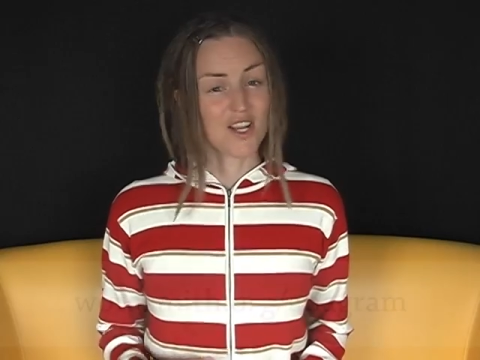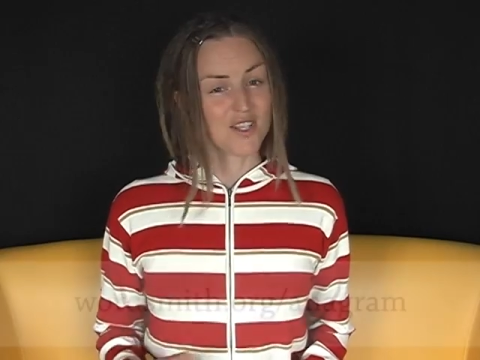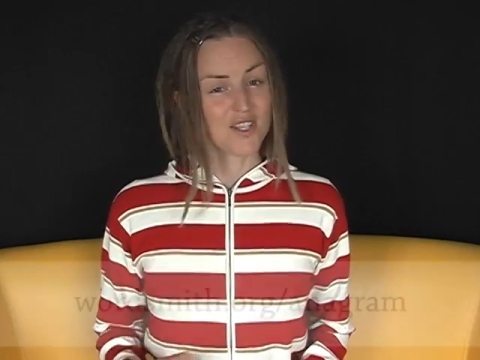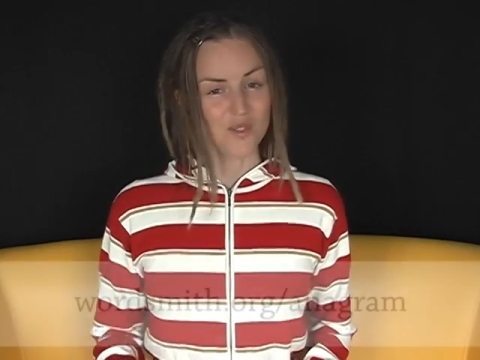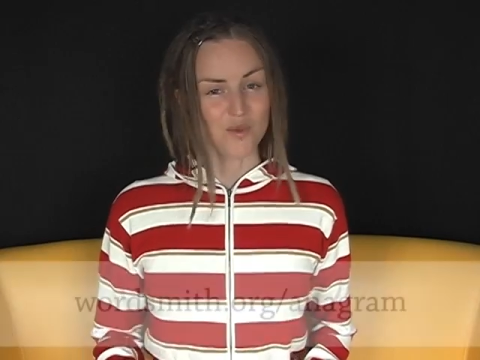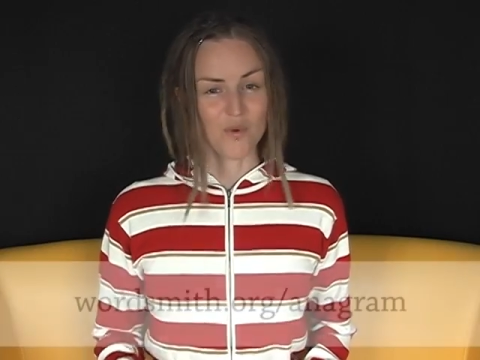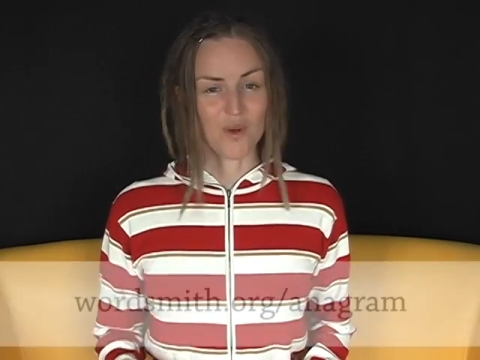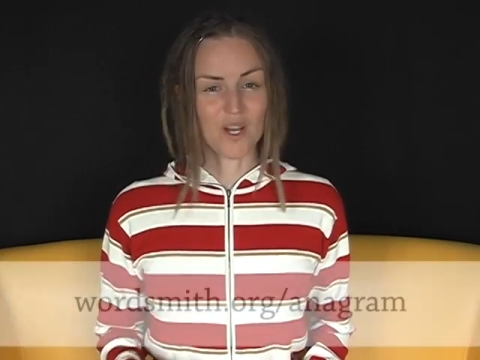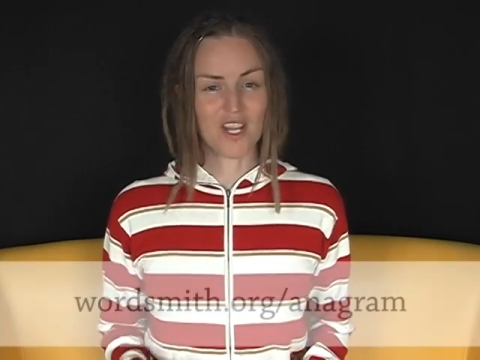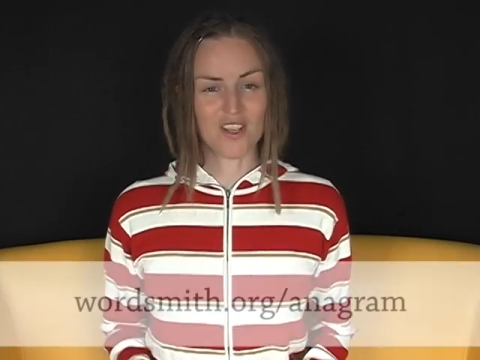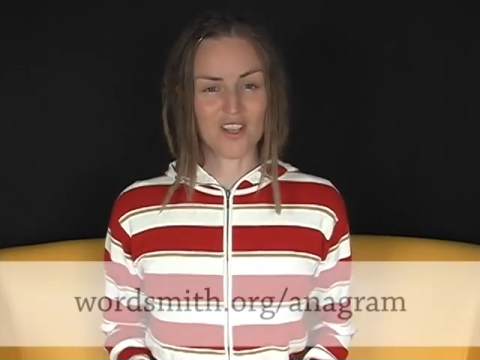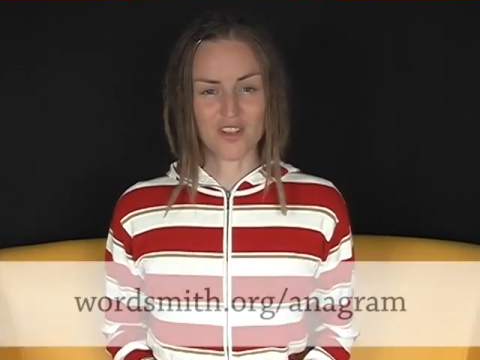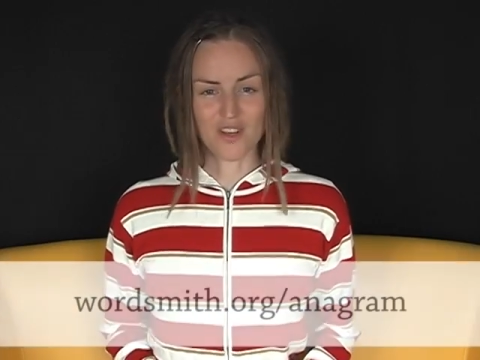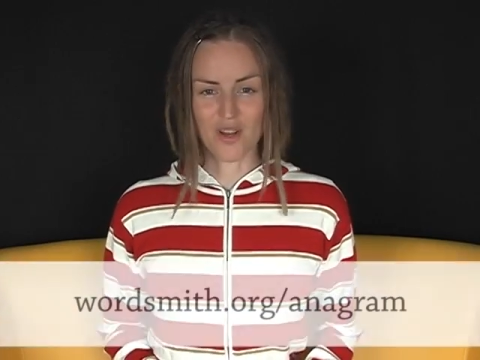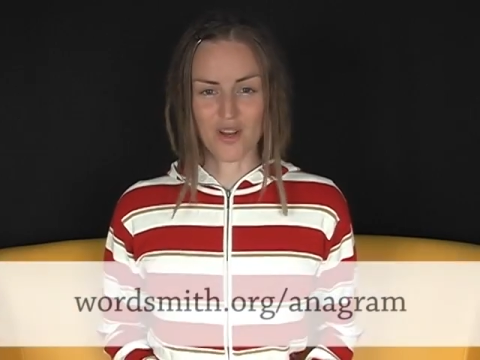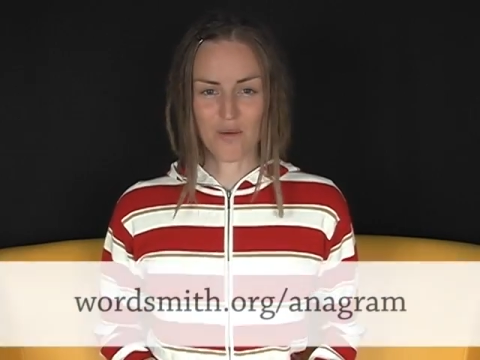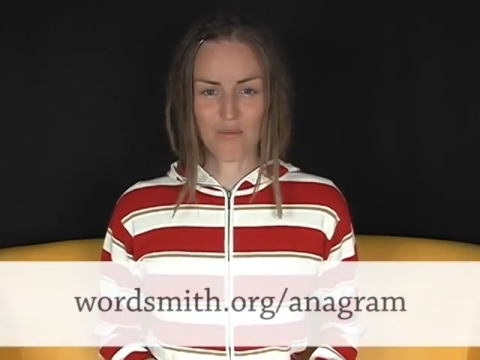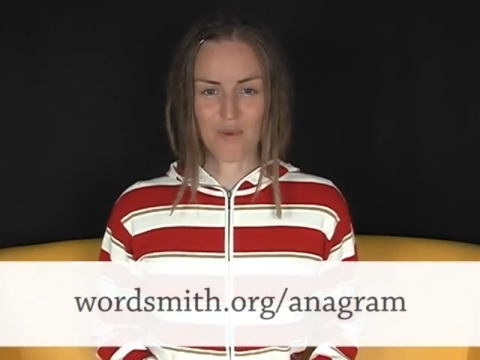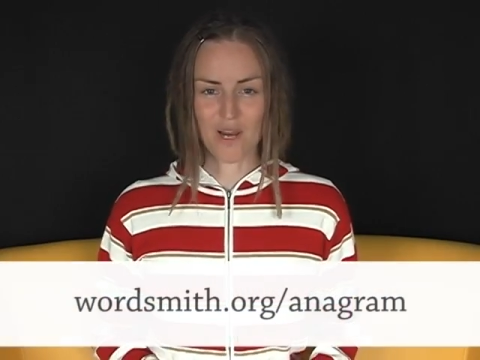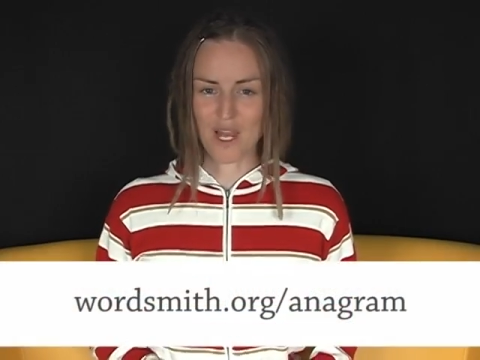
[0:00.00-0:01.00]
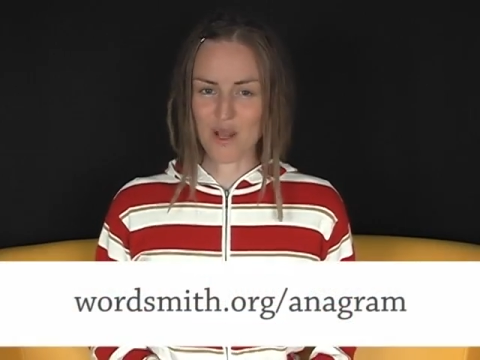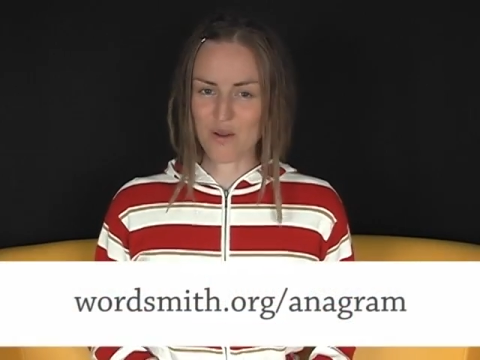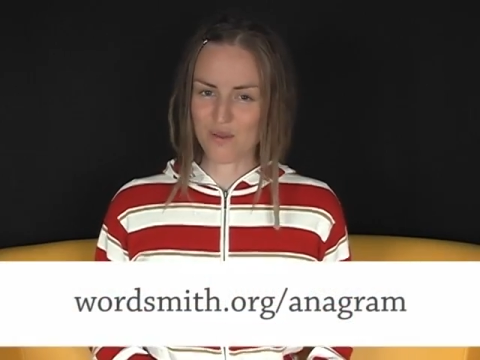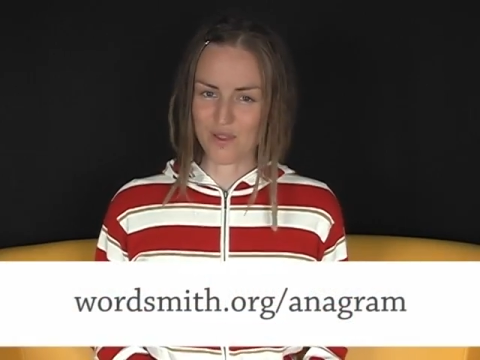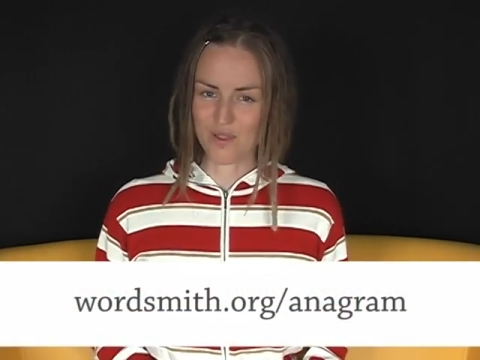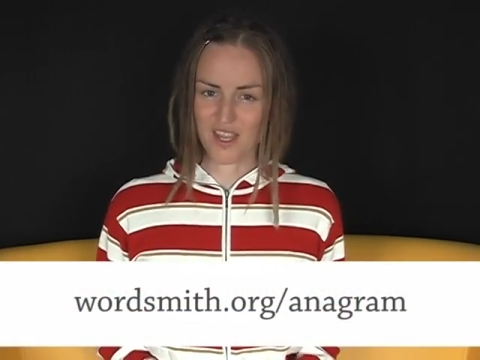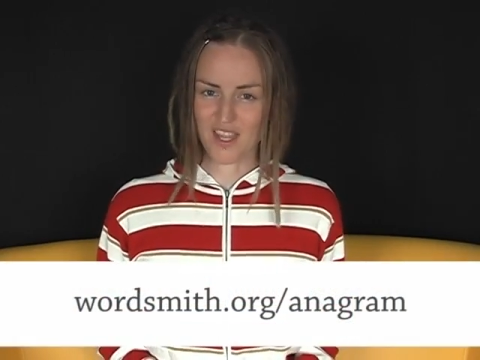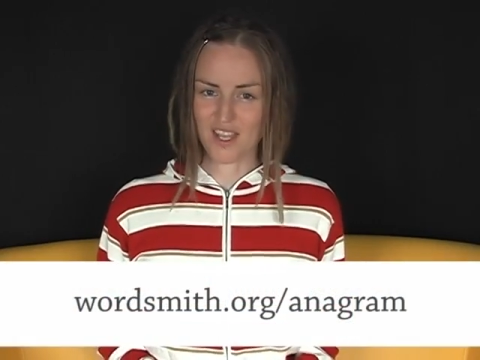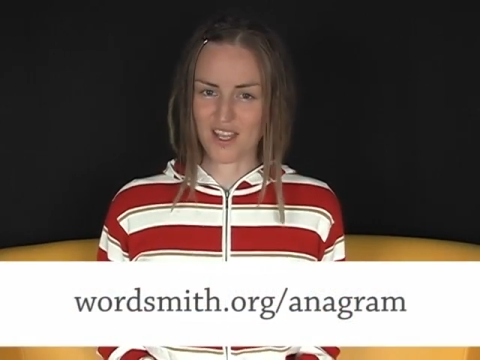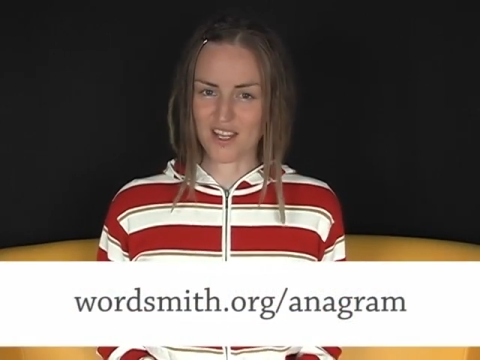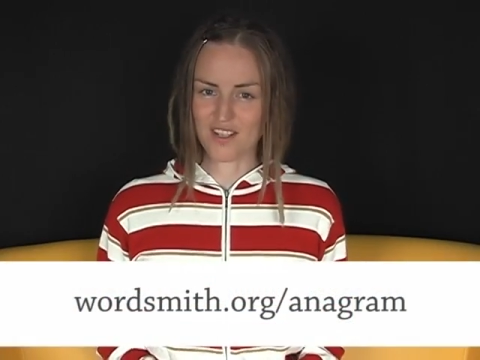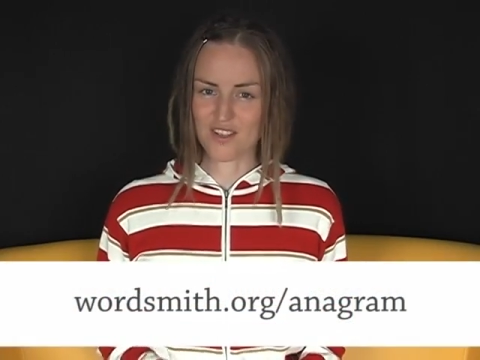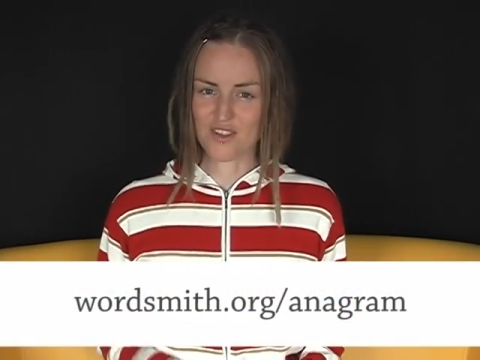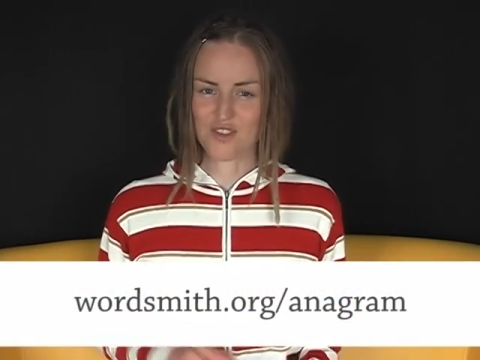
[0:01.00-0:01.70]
So why don't you go and play with it?